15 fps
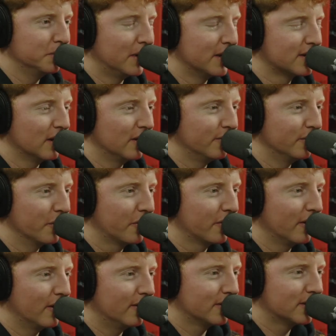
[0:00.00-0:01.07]
myself with.
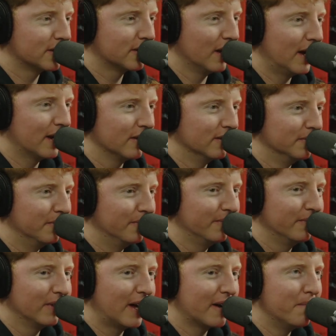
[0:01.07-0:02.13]
Just a lot
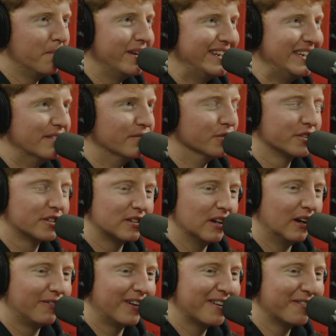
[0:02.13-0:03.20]
of medieval
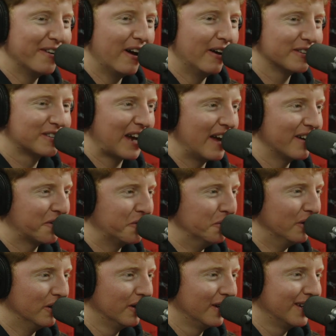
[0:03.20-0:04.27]
stuff. I don't know. It's kind of
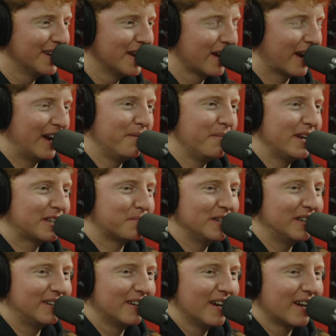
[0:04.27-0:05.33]
cool. Kind of makes
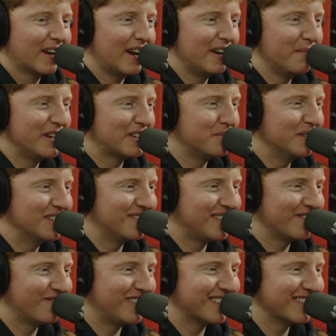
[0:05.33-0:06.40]
me go,
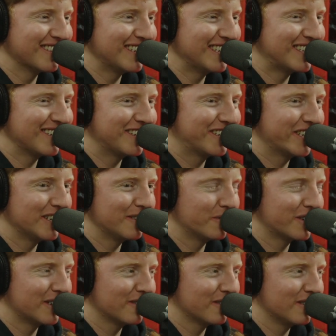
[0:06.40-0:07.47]
I fucking like this shit.
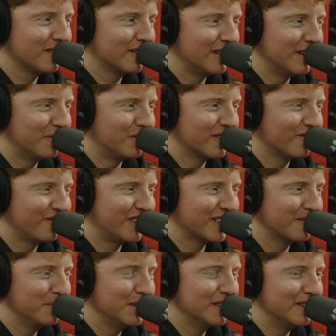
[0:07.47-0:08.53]
I want to
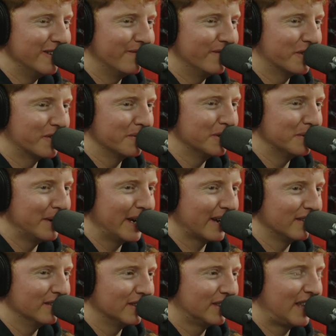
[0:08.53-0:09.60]
fucking be an infantryman
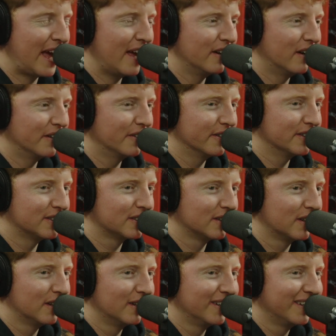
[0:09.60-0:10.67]
back in the 1000s.
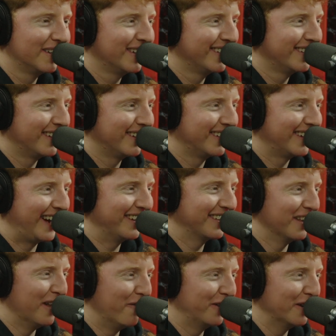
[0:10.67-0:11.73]
I'd
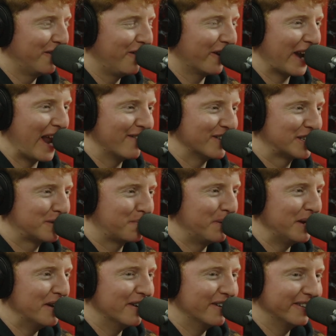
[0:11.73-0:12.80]
love to fucking have a
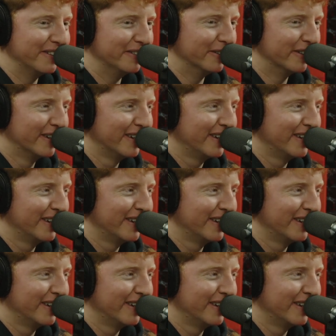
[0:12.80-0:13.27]
spear, dude.